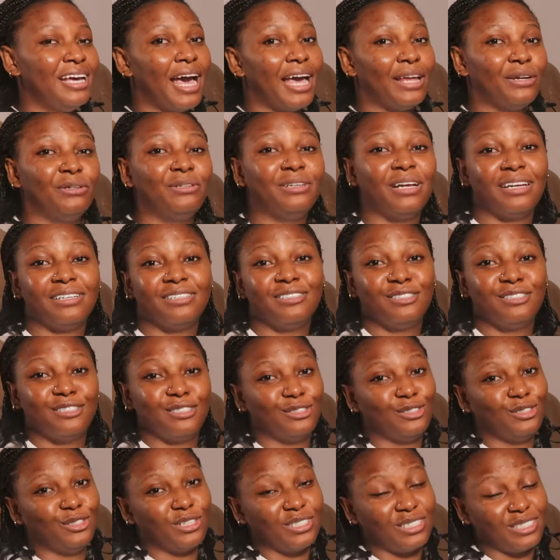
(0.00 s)
I know that this
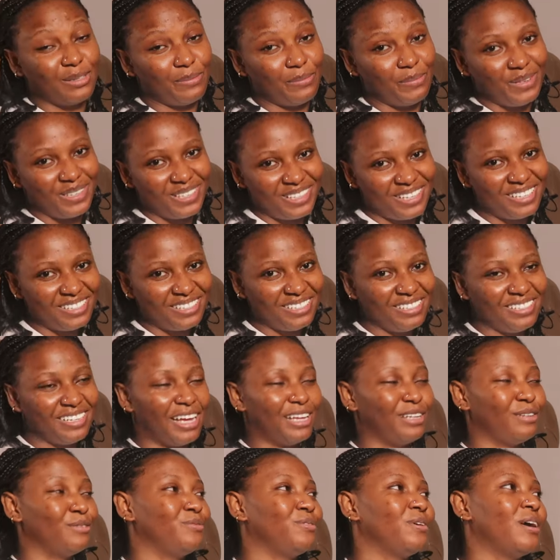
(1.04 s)
is just the beginning,
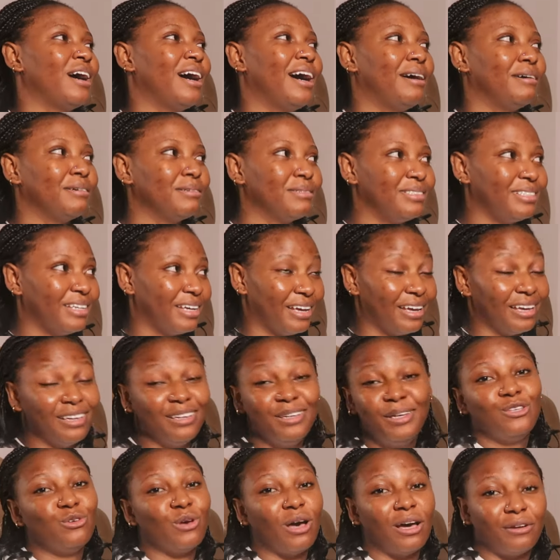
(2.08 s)
and if you are out there,
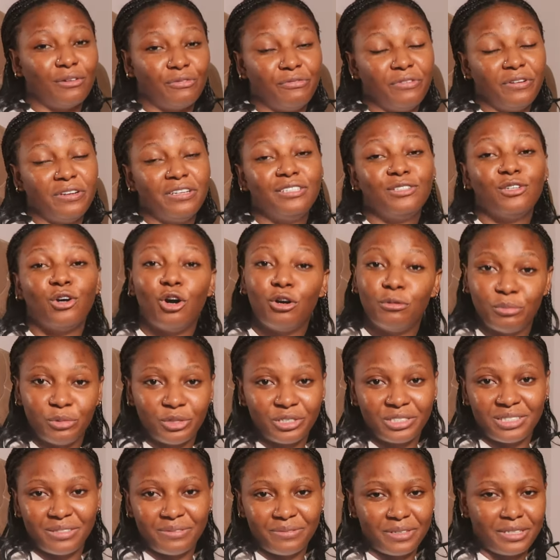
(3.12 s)
you are feeling
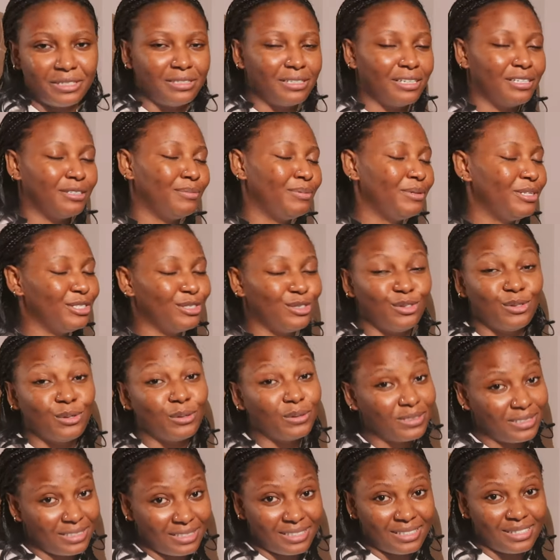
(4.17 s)
unmotivated, please
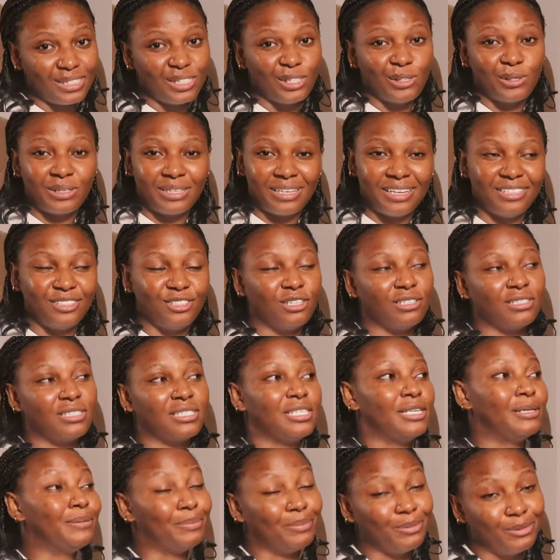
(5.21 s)
don't. Okay,
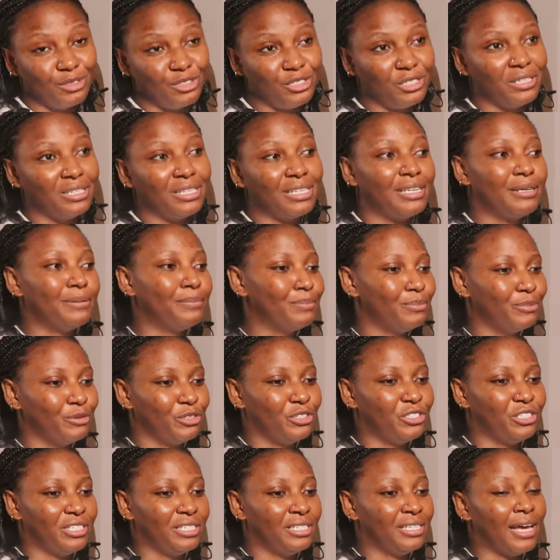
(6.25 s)
just keep pushing,
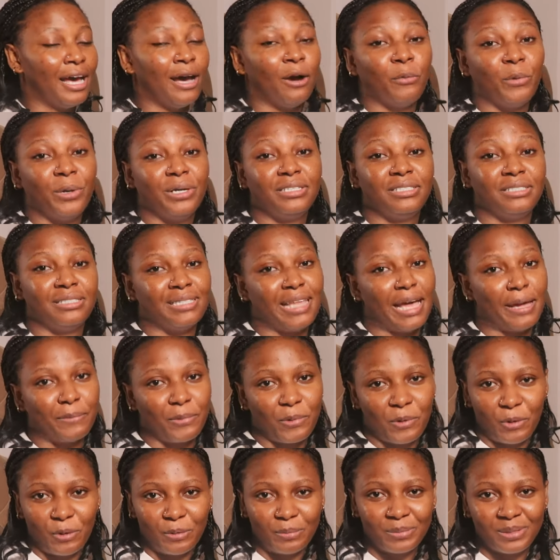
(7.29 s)
and when the
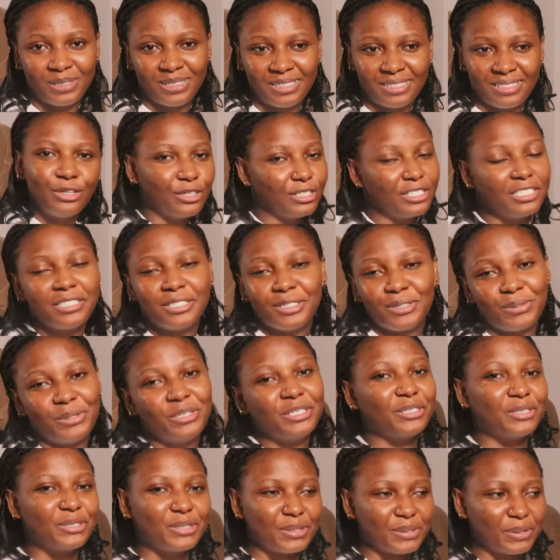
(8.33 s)
time comes, nothing is
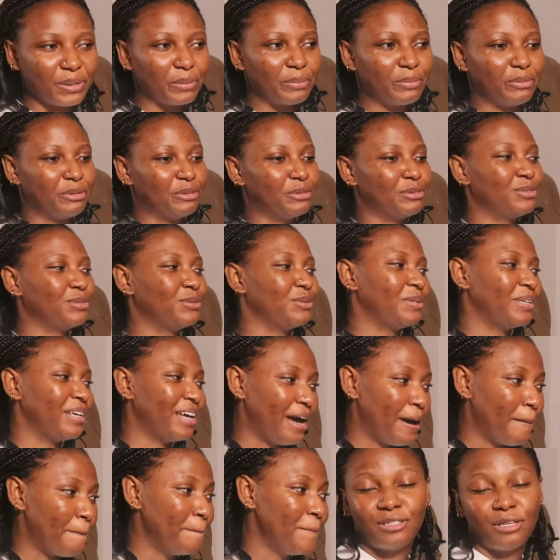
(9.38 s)
going to stop you. So
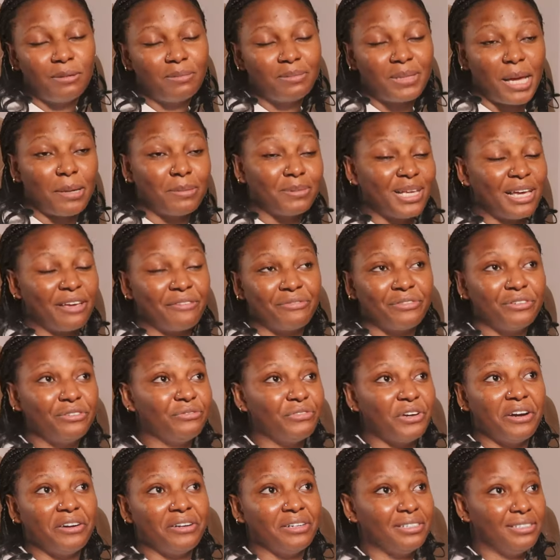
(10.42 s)
yeah, sometimes I feel
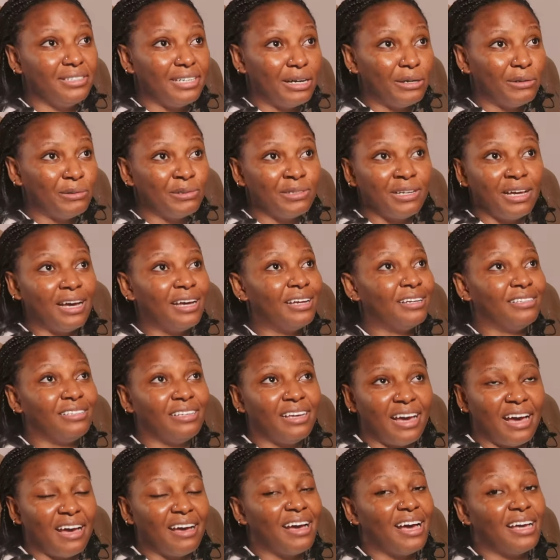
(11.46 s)
very down, and
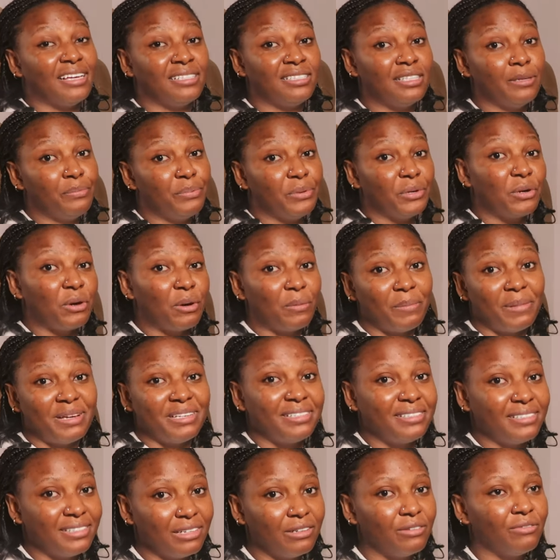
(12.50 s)
yeah, I still pick up
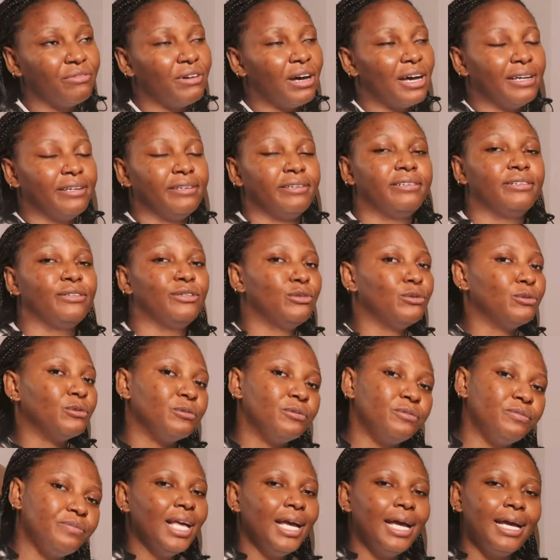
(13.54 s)
myself and, you know,